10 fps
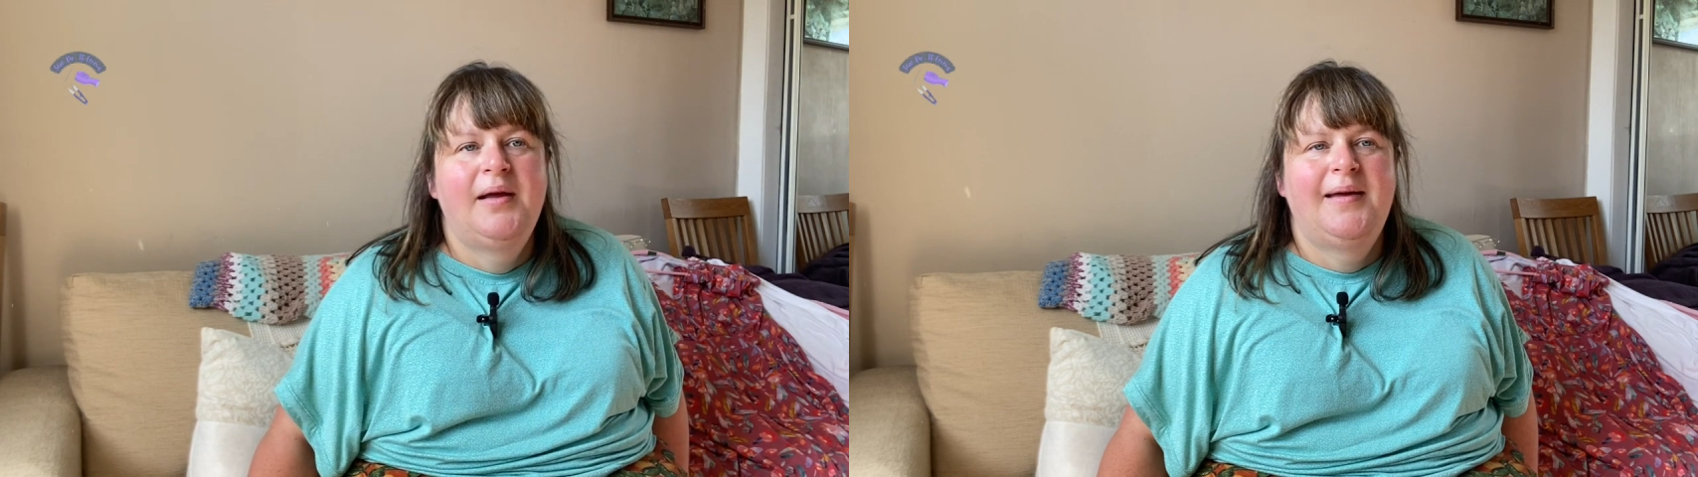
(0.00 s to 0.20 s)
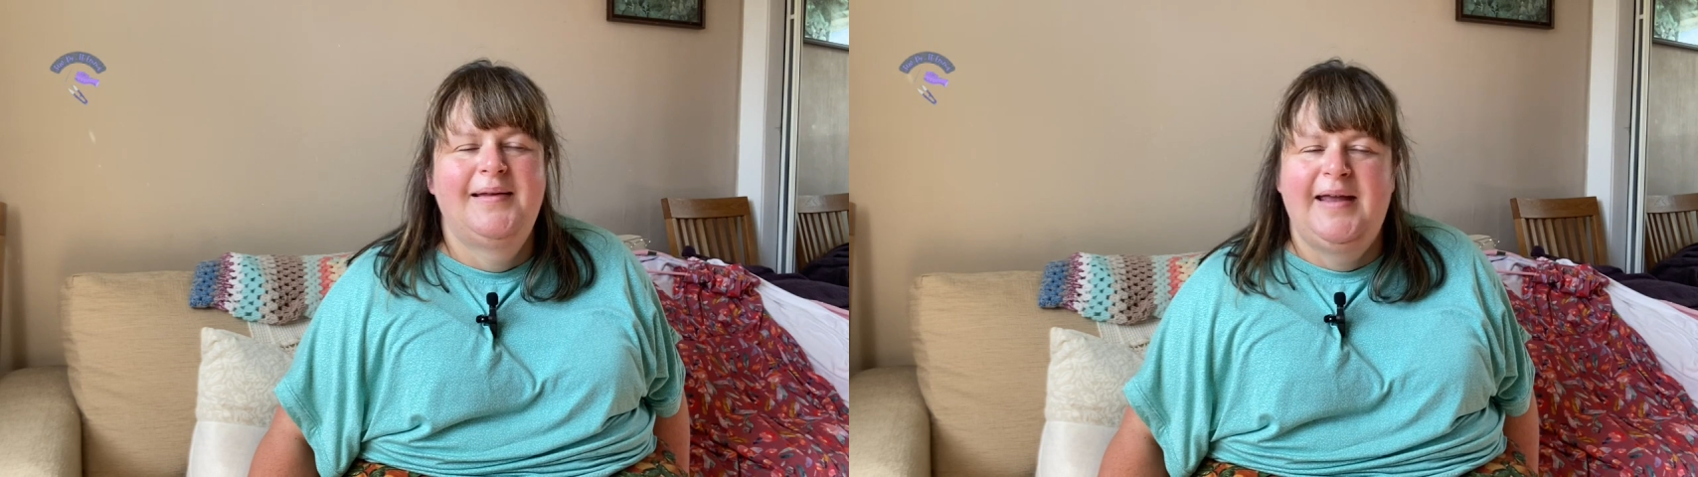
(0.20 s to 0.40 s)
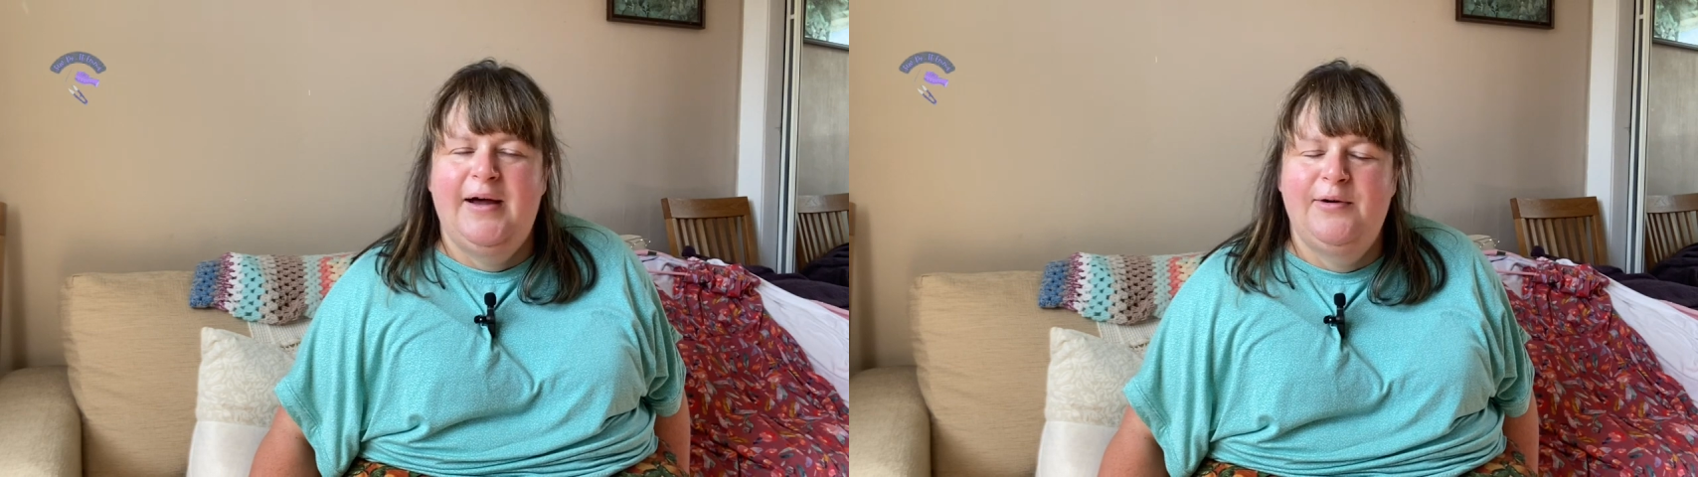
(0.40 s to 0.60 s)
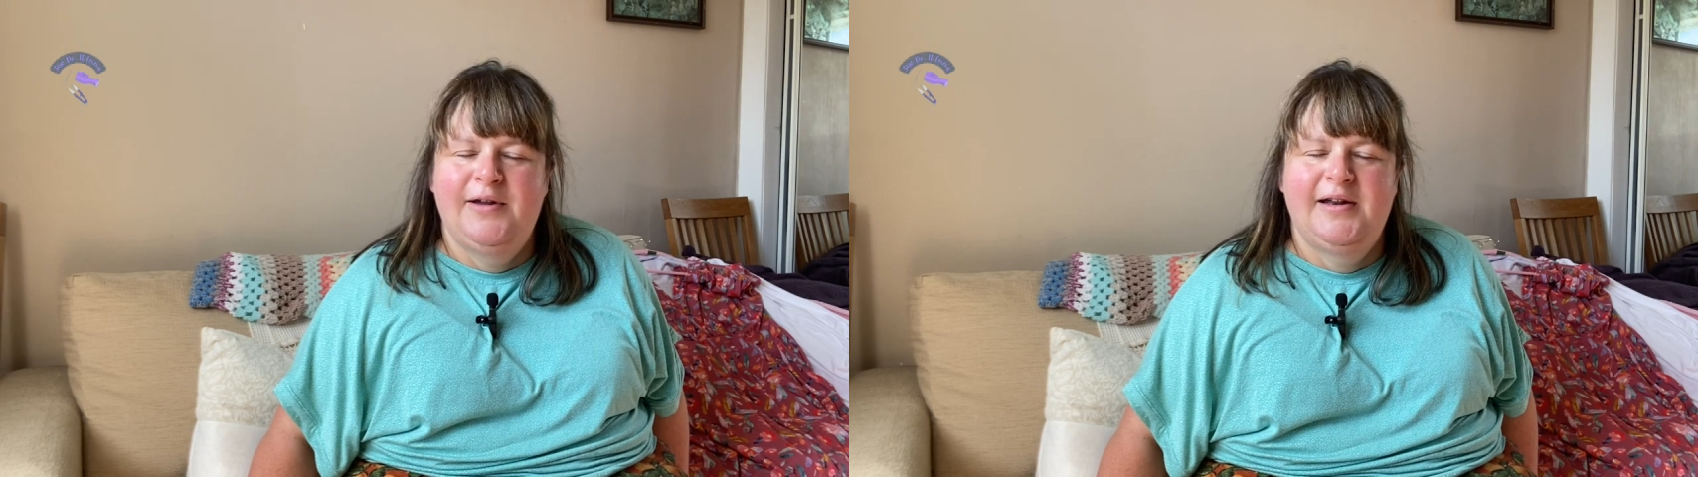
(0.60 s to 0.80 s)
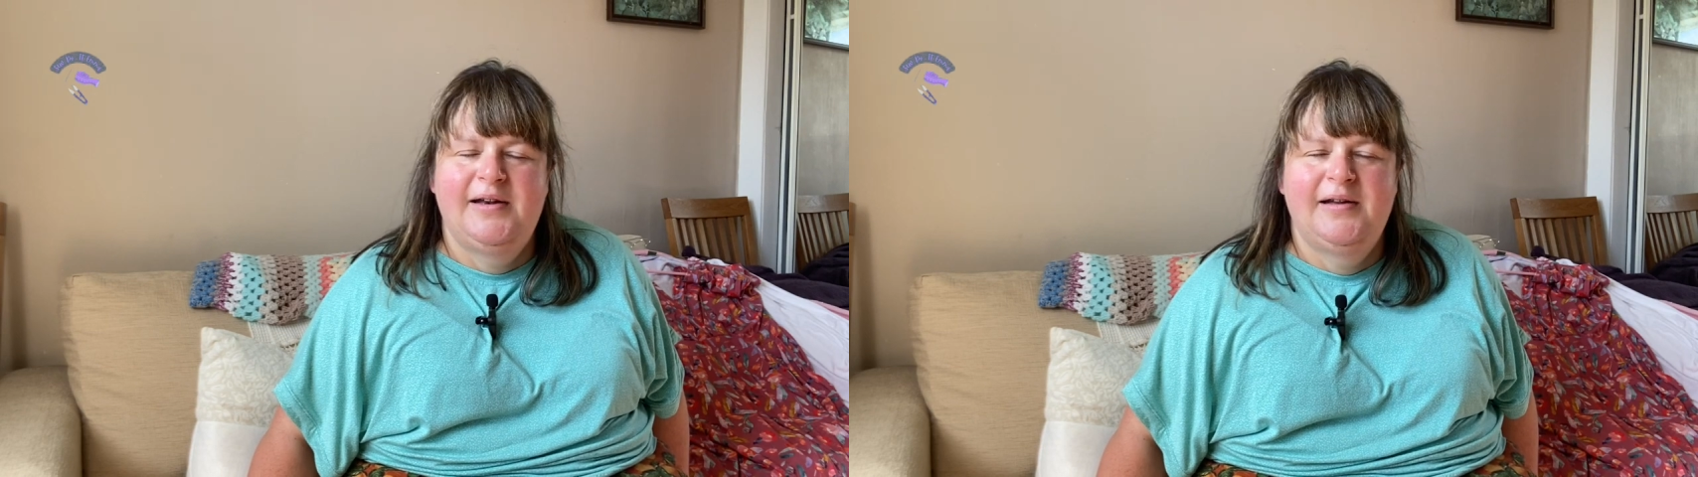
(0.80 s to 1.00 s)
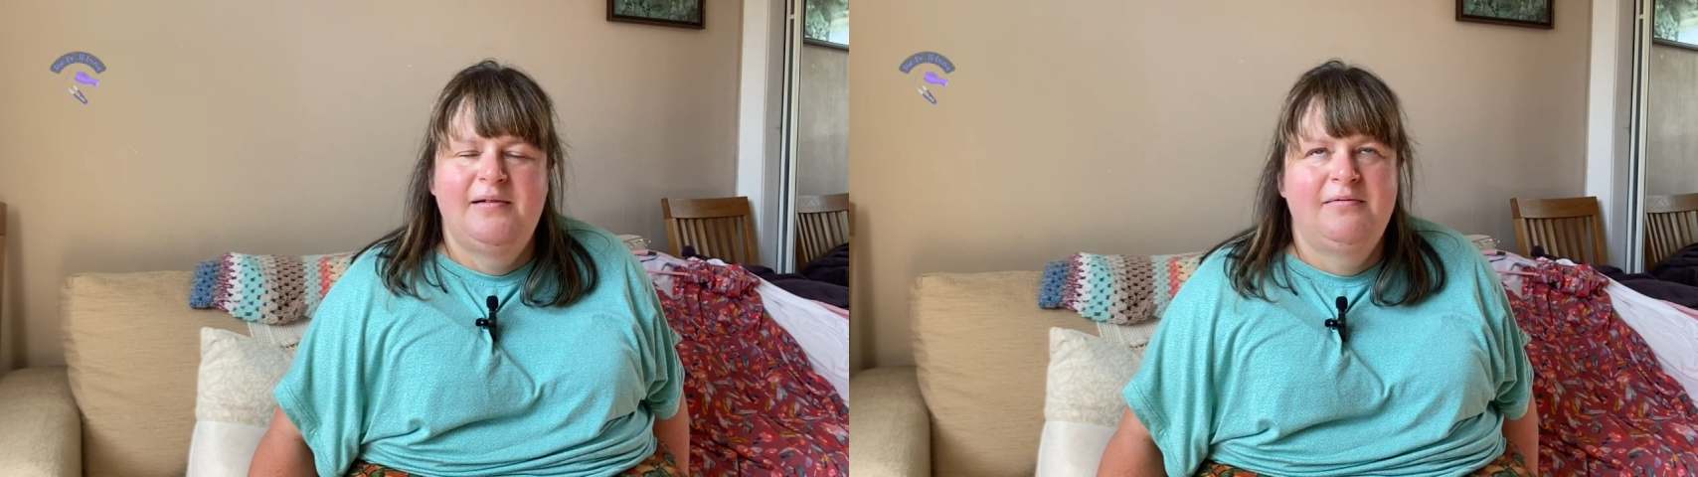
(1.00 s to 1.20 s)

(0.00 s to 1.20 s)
Italian